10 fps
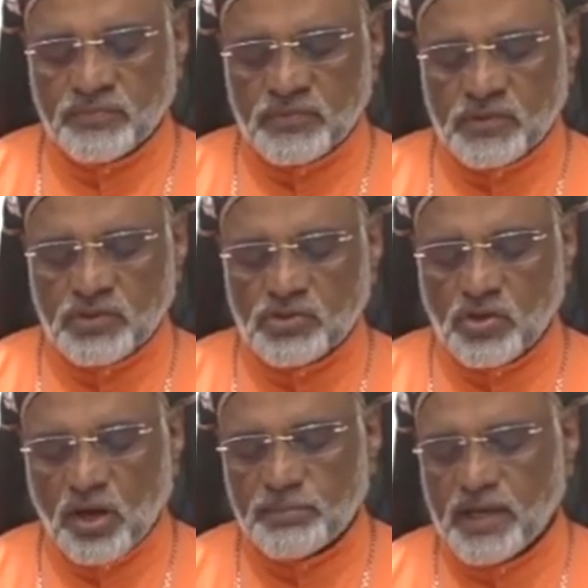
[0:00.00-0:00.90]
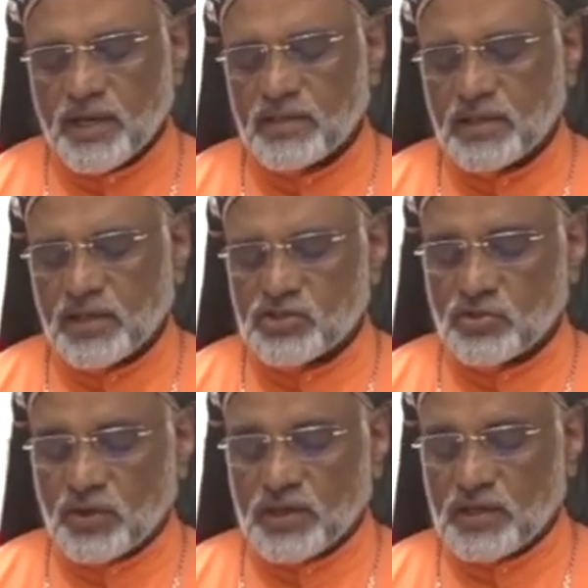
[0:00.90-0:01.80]
to comprehend the
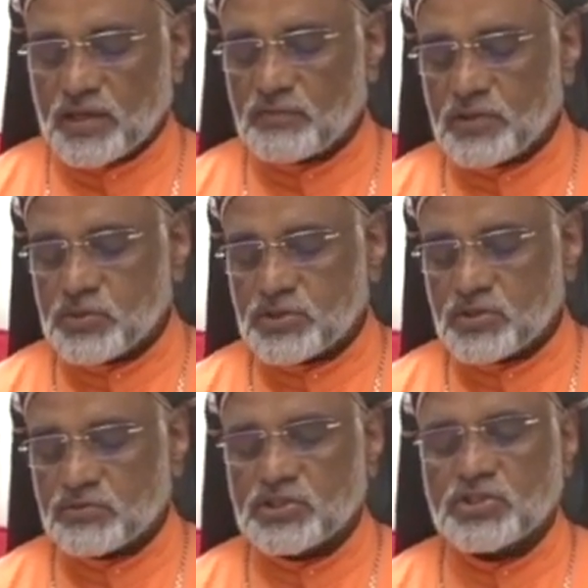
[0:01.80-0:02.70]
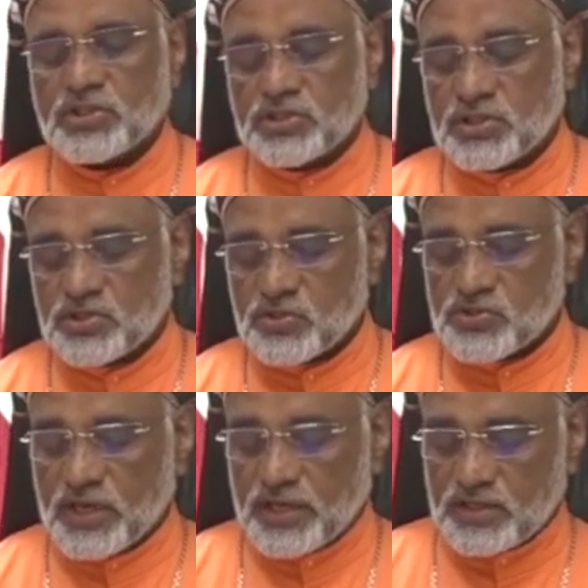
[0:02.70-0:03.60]
historical evolution of the church and
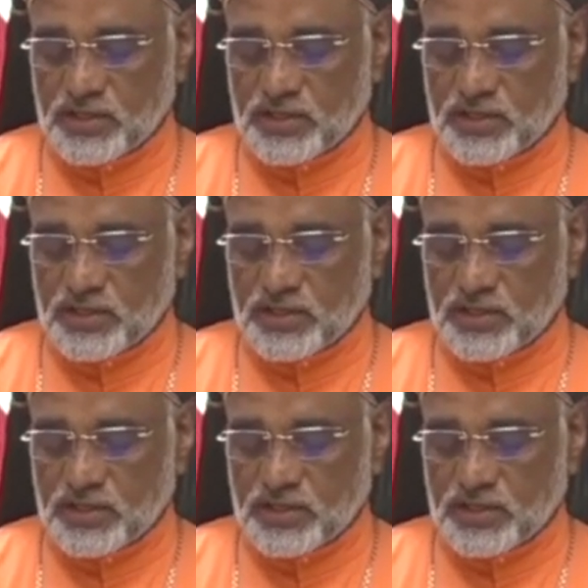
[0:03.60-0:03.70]
society.